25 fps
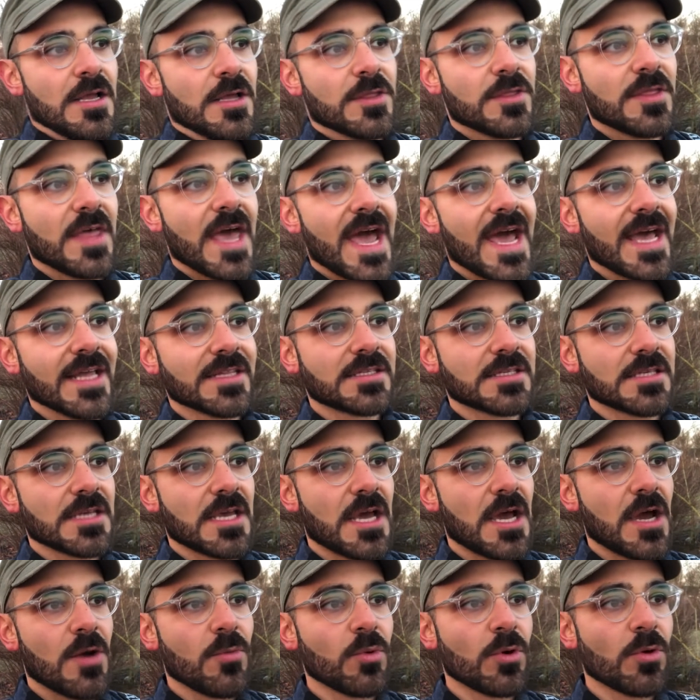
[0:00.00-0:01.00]
that
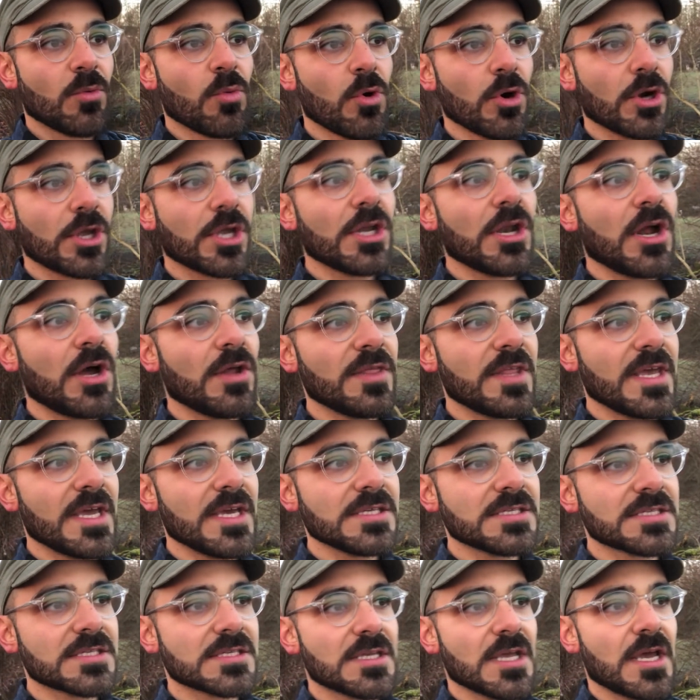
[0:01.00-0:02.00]
we're working on
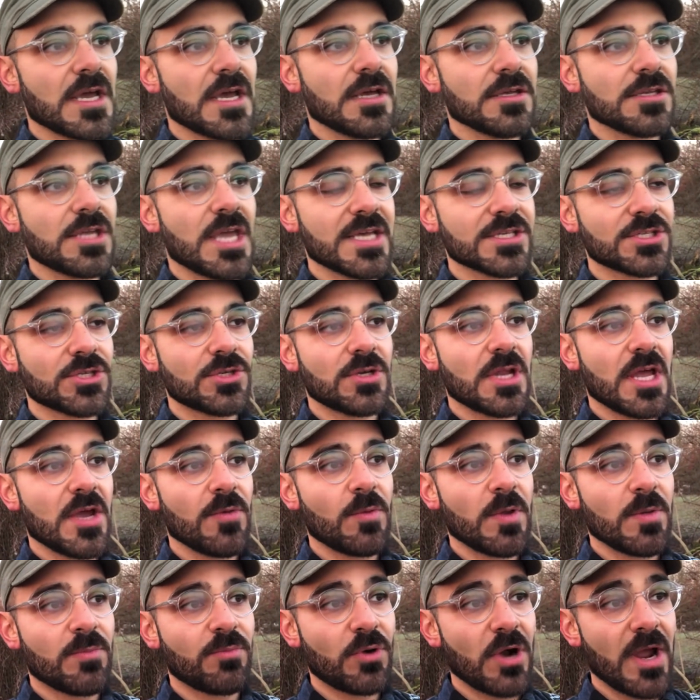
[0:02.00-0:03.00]
this. Yesterday
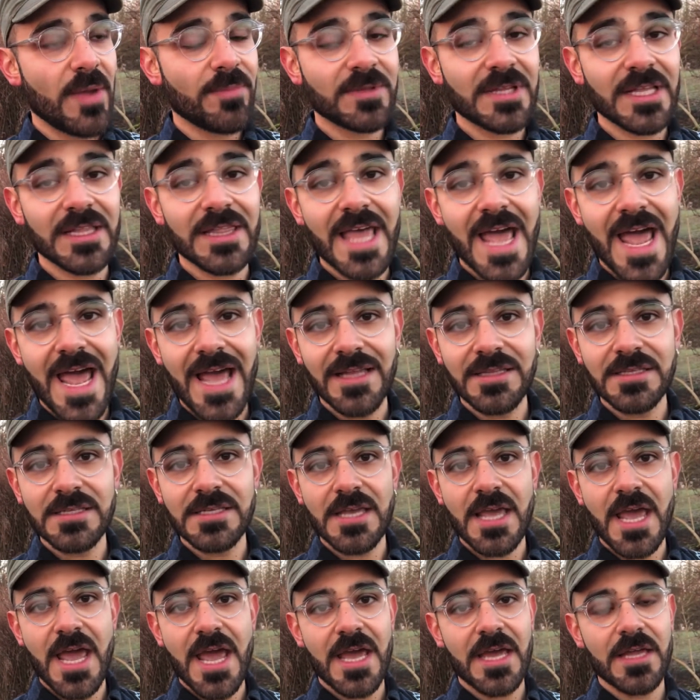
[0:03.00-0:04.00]
we prepped the land
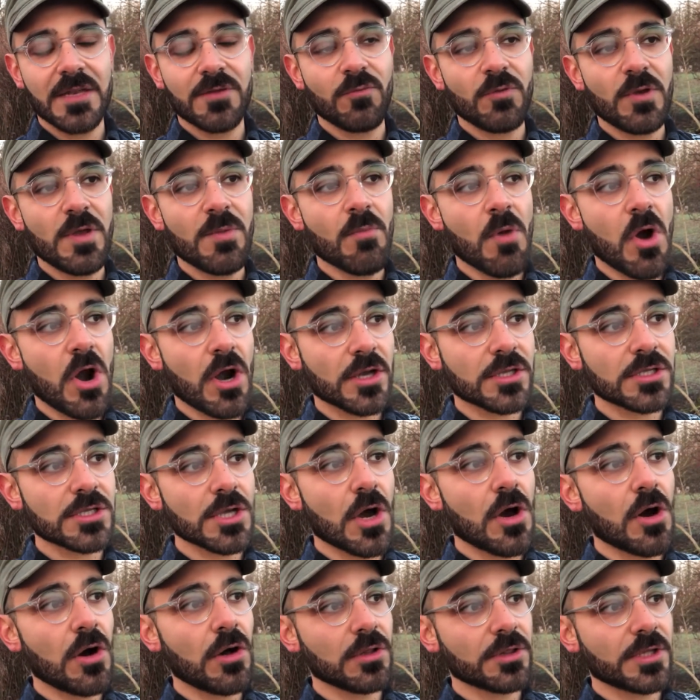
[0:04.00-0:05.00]
and we marked all